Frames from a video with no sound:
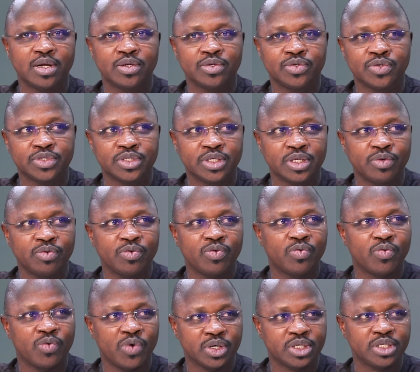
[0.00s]
using
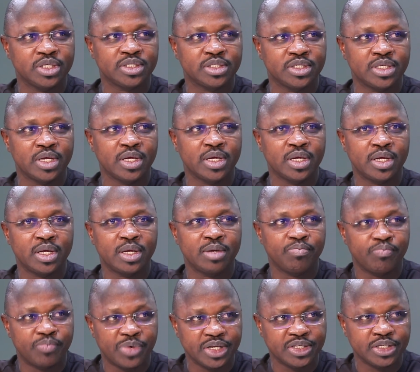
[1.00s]
what is the
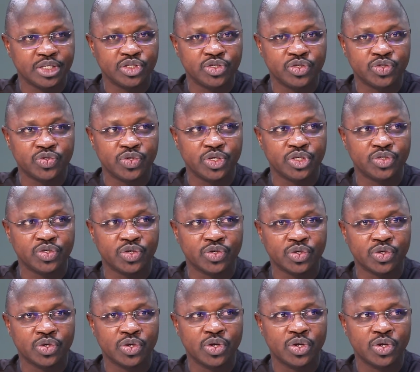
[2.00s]
present situation.